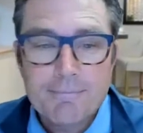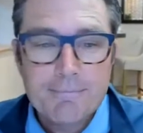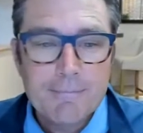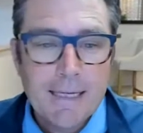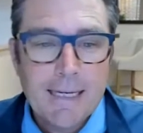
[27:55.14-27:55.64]

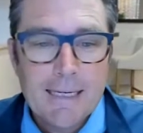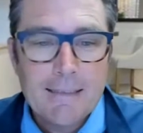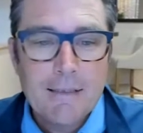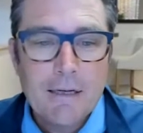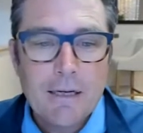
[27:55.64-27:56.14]

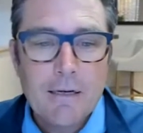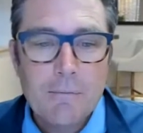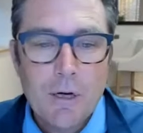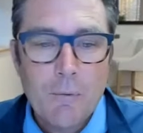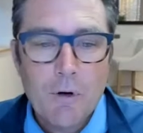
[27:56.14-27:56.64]
And
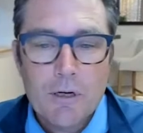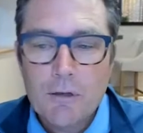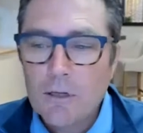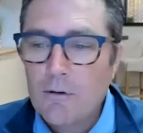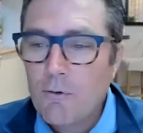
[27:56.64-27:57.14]
we're
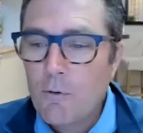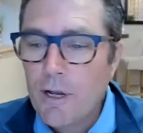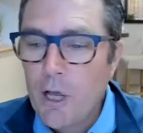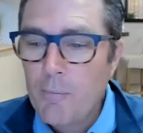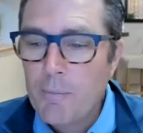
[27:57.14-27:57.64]
looking forward to
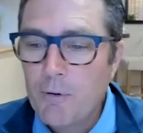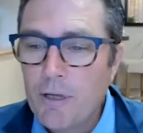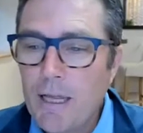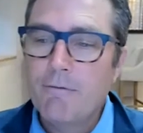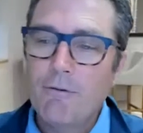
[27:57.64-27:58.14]
helping
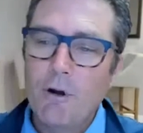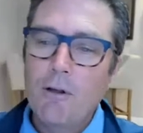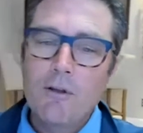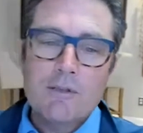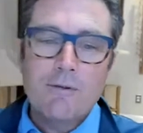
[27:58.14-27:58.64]
people. For all
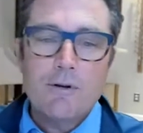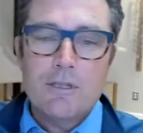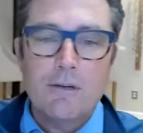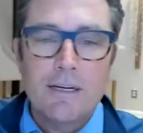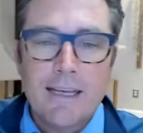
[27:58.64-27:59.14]
those folks
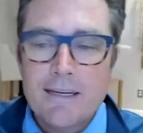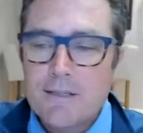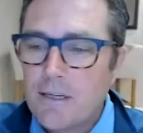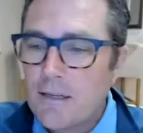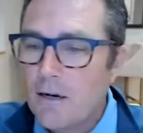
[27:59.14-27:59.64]
that are in
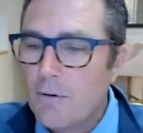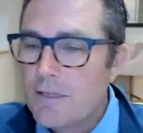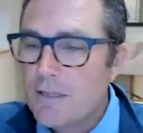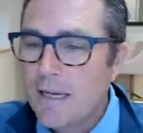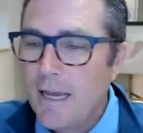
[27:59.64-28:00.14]
Kingston that
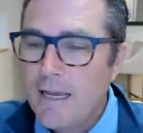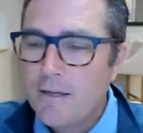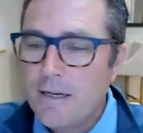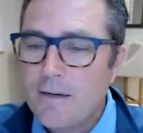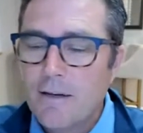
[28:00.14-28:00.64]
always say, hey, you
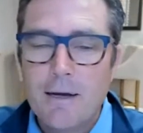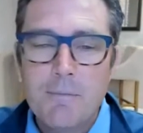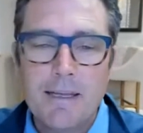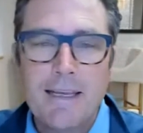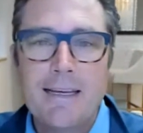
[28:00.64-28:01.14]
need to come
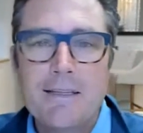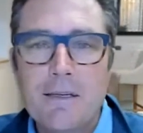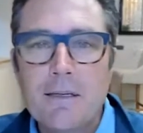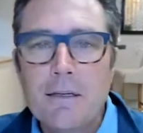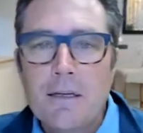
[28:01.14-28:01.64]
to Kingston,